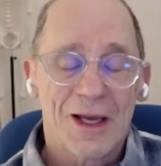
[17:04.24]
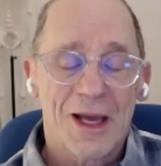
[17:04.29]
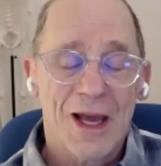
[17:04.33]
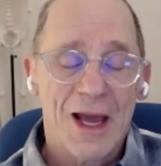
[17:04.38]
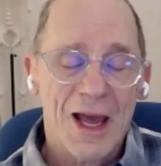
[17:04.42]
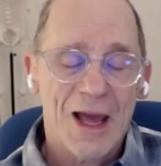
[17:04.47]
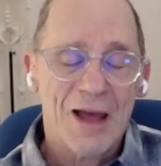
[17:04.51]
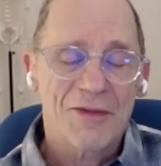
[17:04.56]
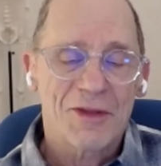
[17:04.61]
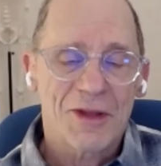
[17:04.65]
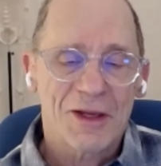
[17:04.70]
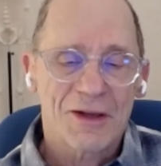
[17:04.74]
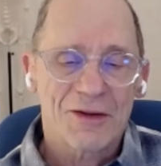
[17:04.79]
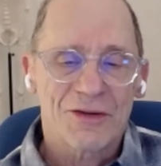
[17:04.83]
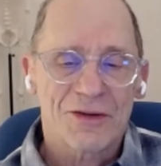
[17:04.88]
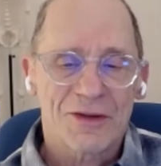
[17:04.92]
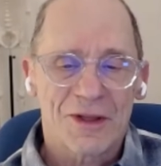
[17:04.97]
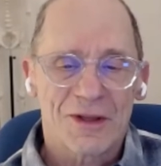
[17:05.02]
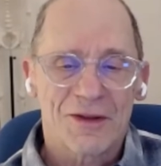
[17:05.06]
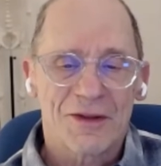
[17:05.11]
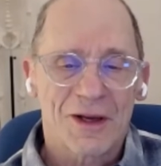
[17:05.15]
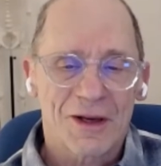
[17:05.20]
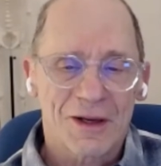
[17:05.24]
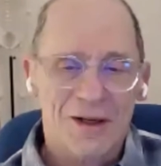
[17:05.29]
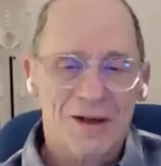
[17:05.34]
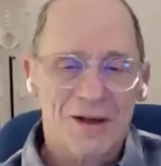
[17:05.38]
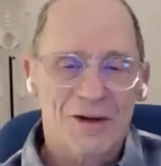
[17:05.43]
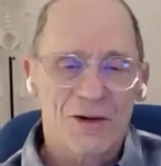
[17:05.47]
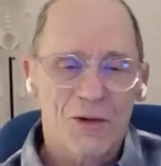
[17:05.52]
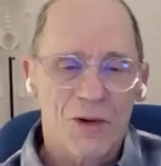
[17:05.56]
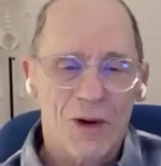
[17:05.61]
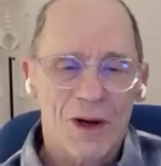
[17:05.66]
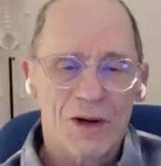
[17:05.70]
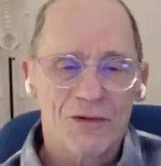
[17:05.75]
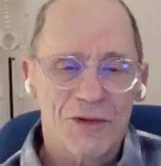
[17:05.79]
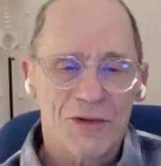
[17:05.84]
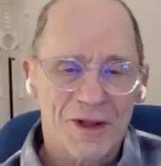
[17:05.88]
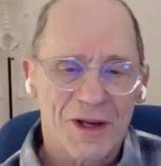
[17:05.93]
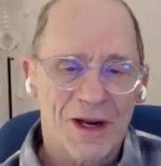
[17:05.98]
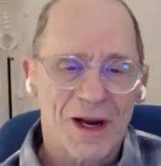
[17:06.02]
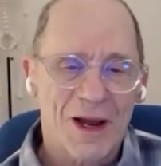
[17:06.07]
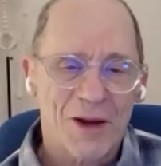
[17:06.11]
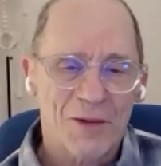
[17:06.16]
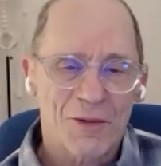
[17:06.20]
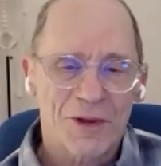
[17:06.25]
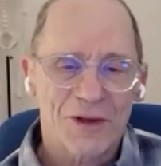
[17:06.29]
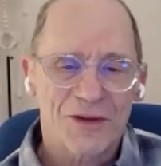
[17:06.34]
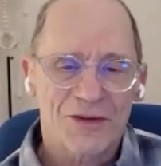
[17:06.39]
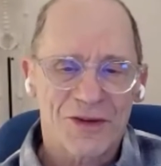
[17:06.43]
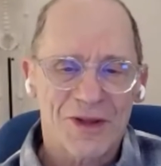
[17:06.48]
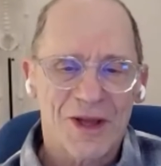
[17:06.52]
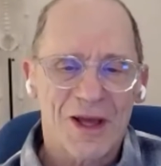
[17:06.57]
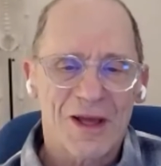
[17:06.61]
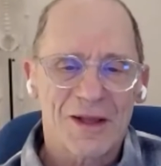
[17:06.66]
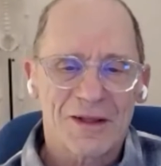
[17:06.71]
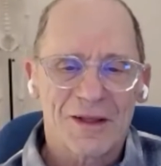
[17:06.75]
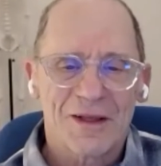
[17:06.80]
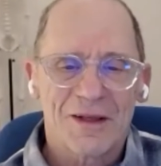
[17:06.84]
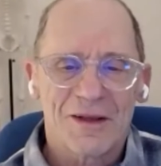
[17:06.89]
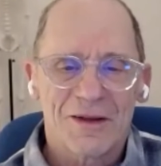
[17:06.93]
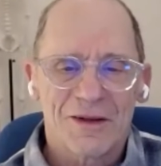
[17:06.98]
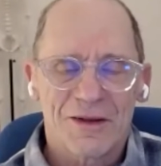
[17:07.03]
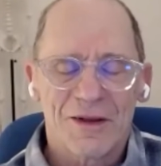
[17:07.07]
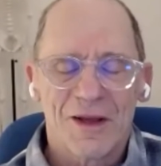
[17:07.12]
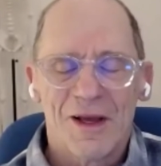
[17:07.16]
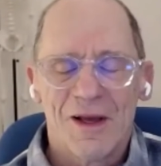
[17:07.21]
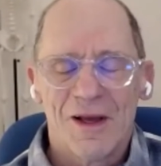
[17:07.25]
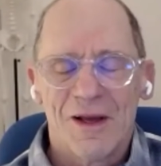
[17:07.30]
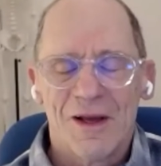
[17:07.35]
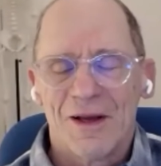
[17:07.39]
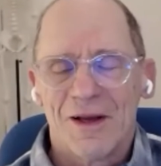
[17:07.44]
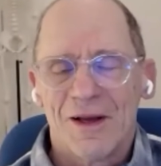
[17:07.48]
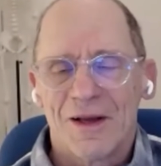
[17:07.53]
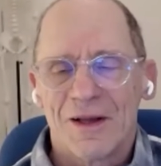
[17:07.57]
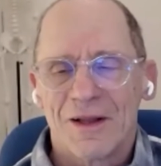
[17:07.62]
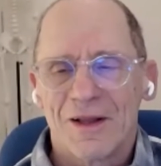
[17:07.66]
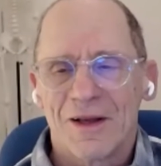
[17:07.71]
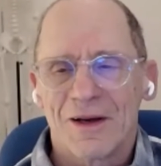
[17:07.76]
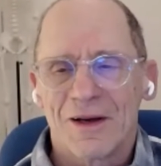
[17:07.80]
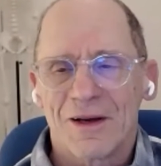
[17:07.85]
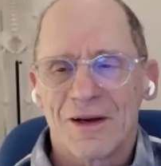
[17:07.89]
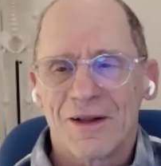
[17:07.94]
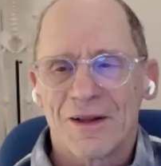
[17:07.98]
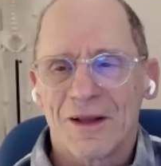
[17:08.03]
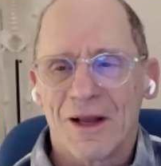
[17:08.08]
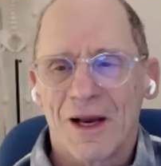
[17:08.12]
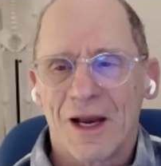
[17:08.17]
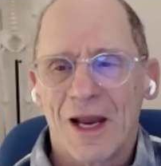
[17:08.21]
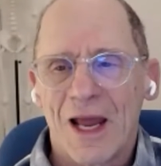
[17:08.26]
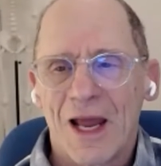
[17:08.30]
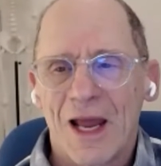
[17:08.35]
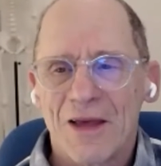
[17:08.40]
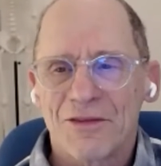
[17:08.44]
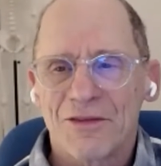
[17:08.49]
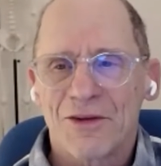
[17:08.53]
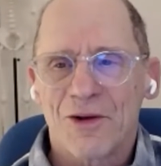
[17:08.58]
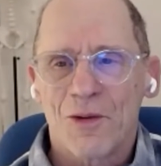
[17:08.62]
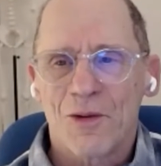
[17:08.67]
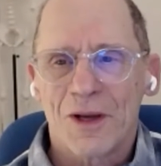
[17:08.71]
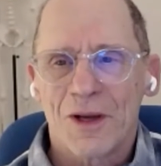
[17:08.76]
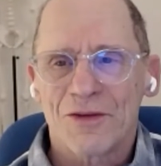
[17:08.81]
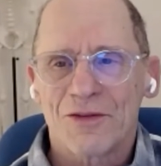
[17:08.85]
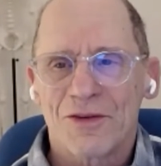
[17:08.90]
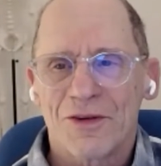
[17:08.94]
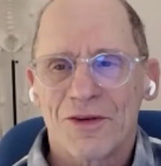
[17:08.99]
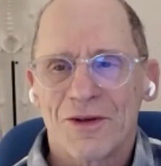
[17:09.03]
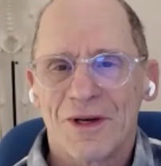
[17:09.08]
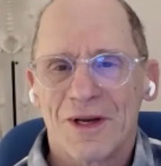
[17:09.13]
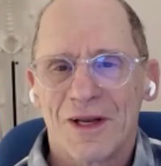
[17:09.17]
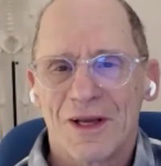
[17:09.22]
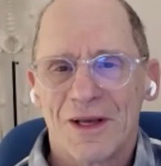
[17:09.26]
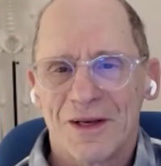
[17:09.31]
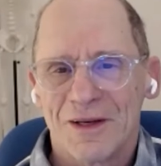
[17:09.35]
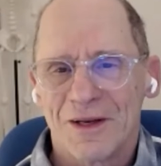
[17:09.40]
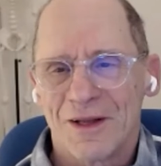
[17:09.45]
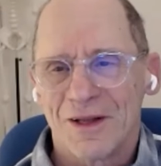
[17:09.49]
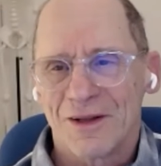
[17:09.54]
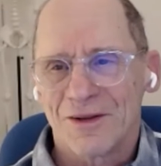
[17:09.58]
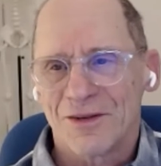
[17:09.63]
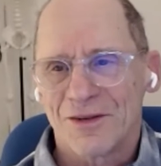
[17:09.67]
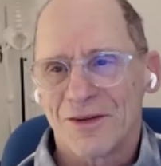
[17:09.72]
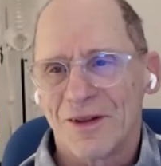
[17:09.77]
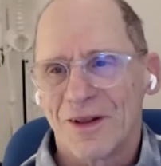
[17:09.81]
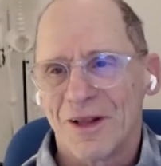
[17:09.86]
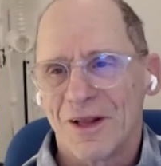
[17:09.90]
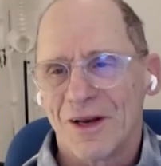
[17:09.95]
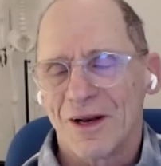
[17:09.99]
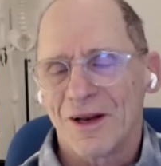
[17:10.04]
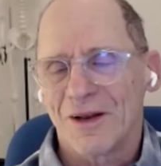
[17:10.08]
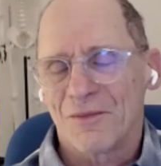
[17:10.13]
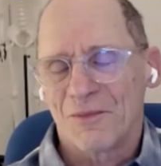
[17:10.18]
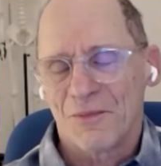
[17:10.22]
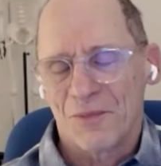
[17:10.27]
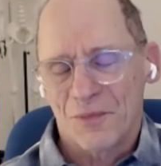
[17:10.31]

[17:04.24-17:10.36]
had this in the quote that I was sent. He's the last question in this little